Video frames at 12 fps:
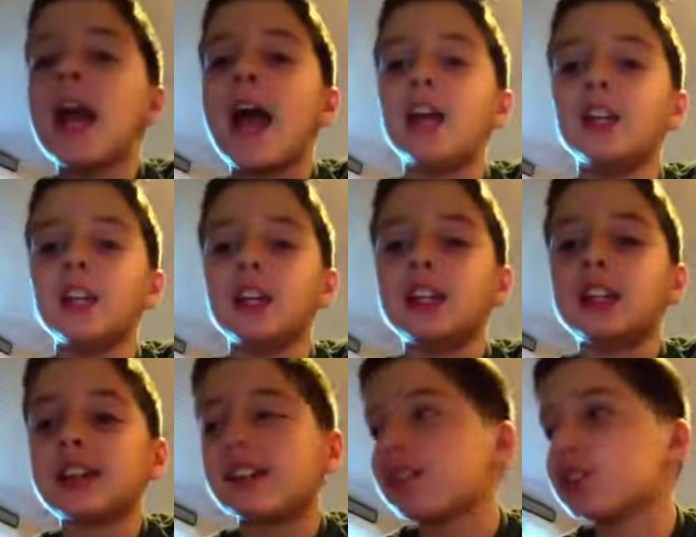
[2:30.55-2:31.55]
And the
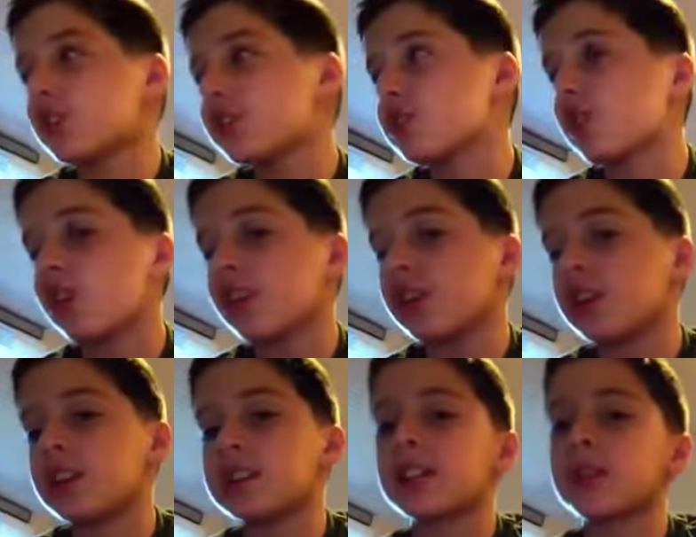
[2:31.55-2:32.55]
characters are all good
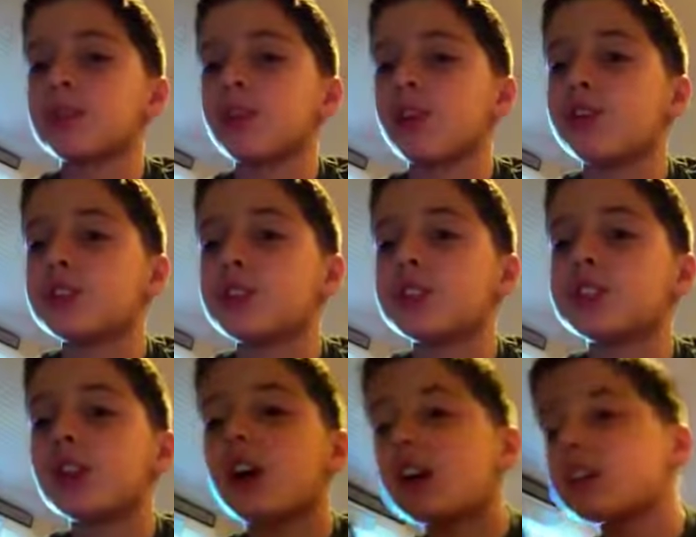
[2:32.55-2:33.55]
except Crunchy
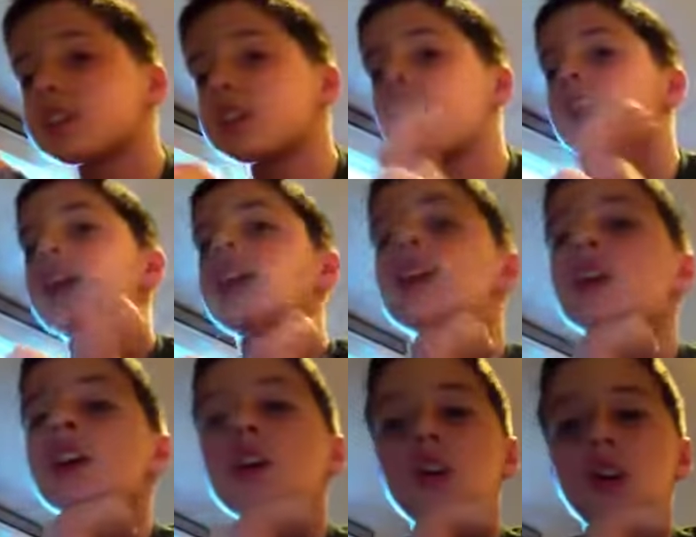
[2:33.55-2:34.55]
sucks. And
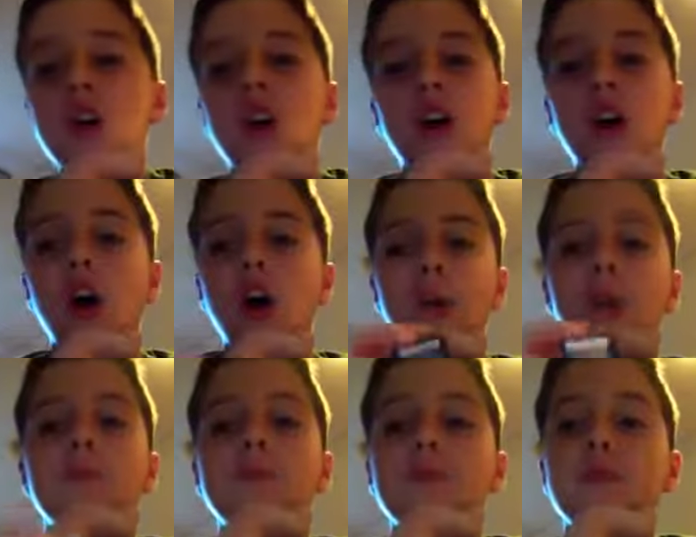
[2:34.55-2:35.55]

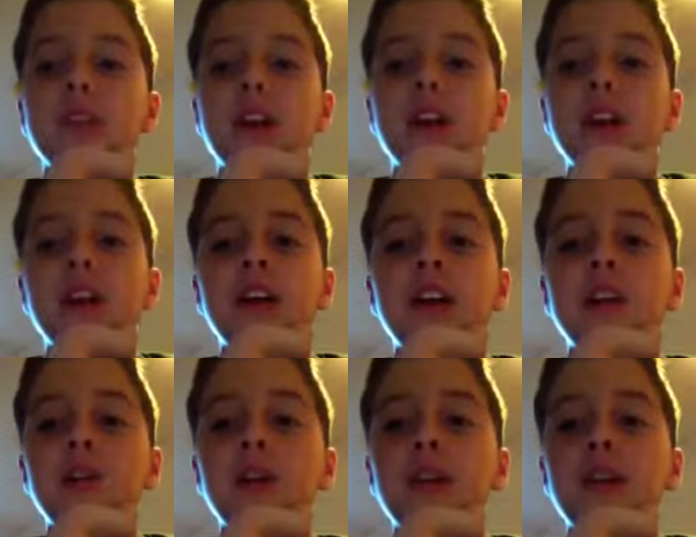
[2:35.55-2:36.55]
I had
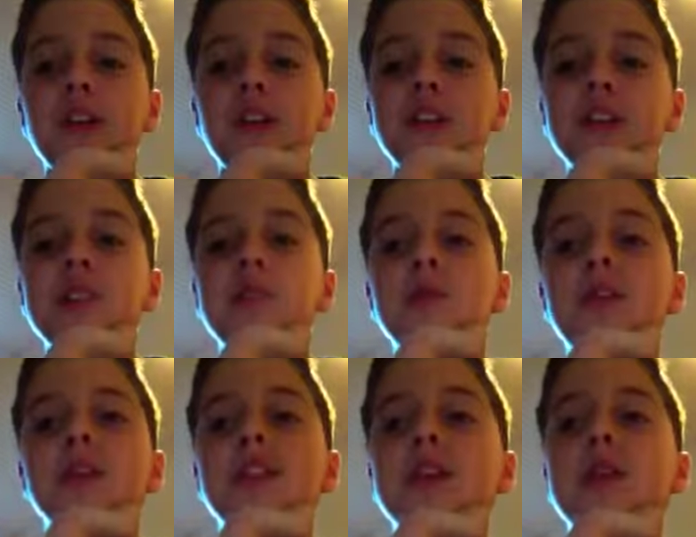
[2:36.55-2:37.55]
a really fun time
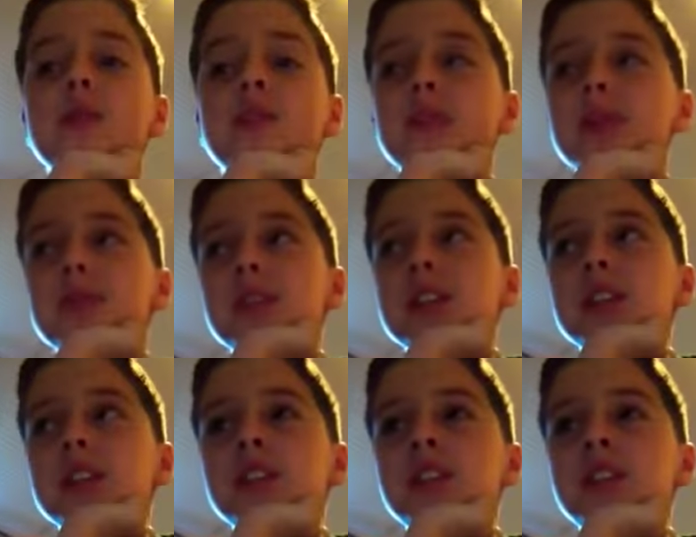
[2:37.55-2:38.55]
with this game, except
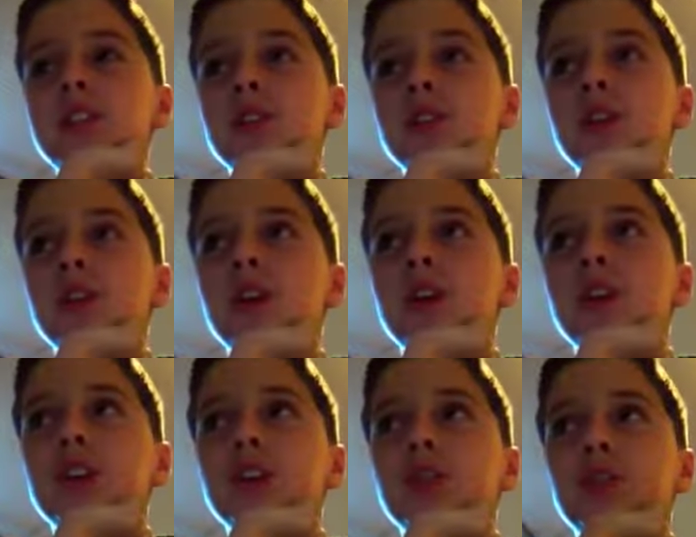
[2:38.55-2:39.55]
I still don't know how
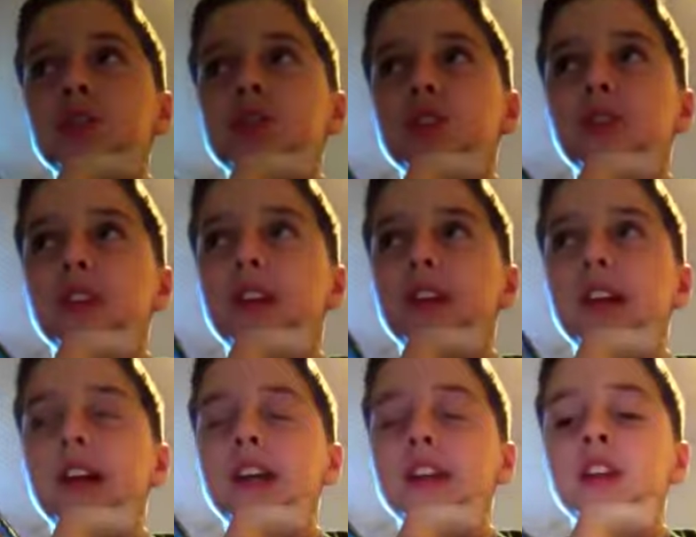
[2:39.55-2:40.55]
to get Future
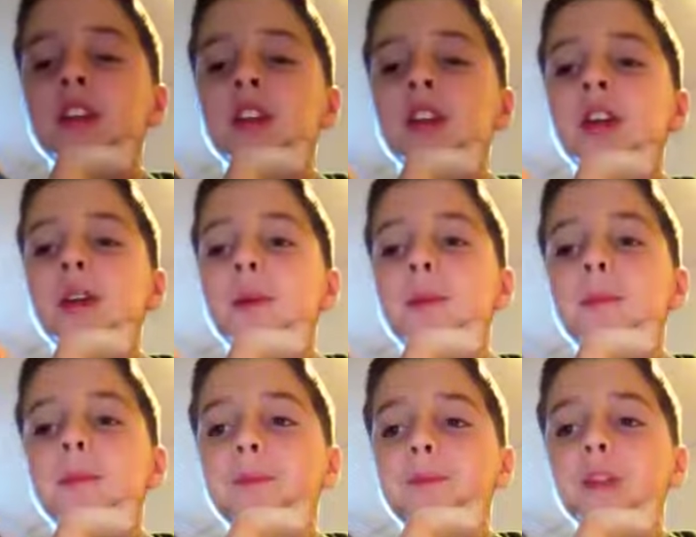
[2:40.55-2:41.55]
Funland.
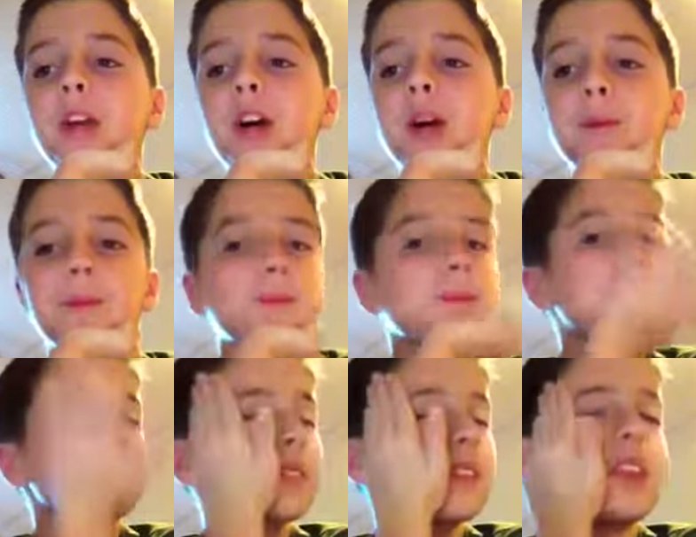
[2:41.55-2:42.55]

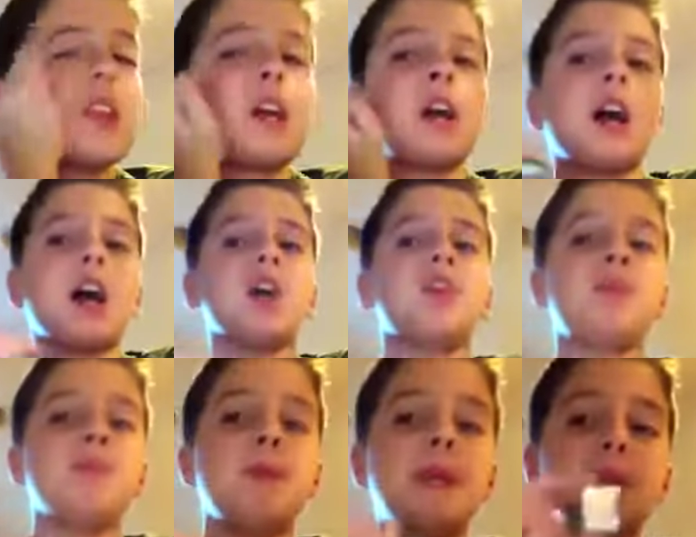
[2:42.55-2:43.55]
I've
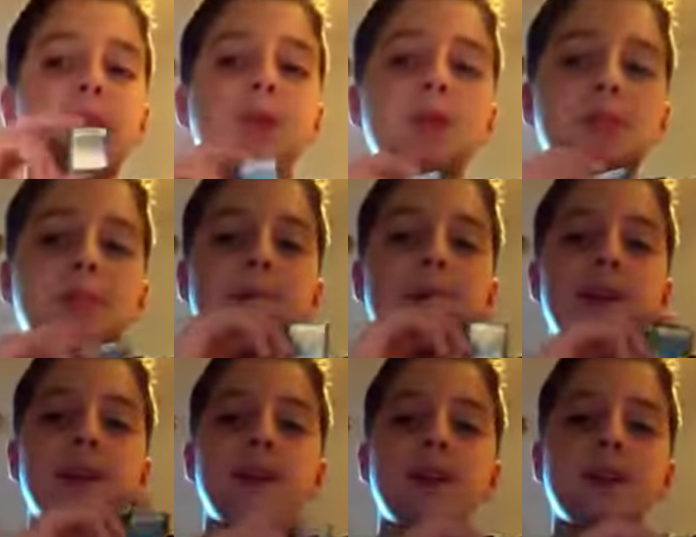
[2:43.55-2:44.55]
beaten
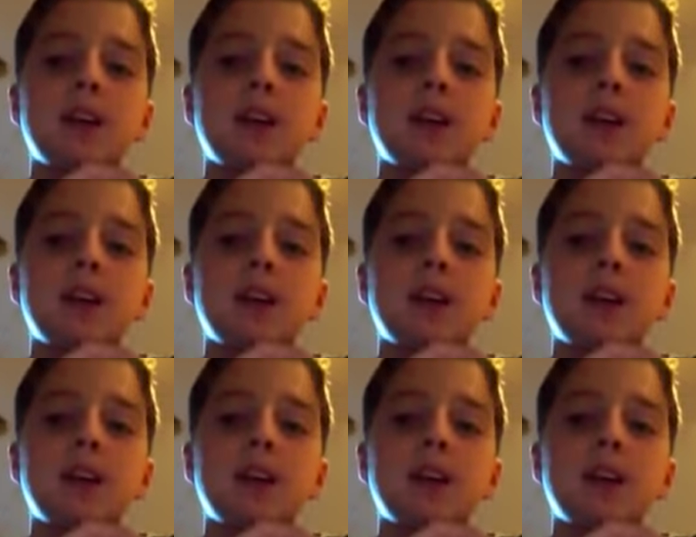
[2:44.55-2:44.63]
Wizpig.